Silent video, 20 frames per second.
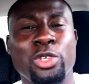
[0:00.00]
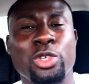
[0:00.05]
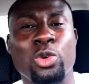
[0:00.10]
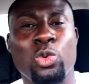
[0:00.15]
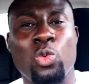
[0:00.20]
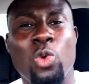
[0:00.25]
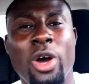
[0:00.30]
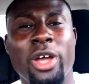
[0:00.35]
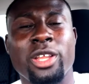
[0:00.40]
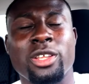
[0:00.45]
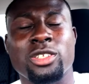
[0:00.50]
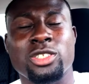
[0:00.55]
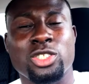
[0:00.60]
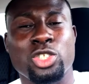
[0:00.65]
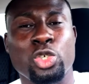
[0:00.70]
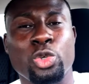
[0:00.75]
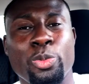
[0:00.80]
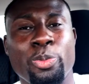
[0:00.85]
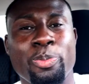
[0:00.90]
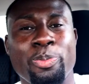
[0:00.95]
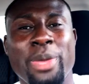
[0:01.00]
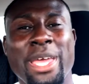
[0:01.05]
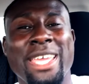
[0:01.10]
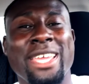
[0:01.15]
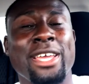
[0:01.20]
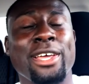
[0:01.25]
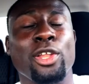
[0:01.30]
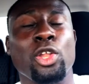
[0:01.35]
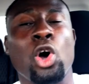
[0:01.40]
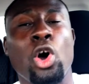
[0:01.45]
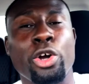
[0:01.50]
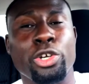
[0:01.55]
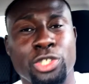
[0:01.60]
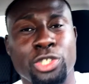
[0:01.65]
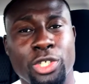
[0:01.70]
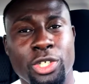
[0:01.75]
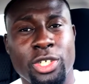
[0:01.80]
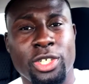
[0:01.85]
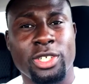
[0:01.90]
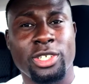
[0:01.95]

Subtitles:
you want to make larger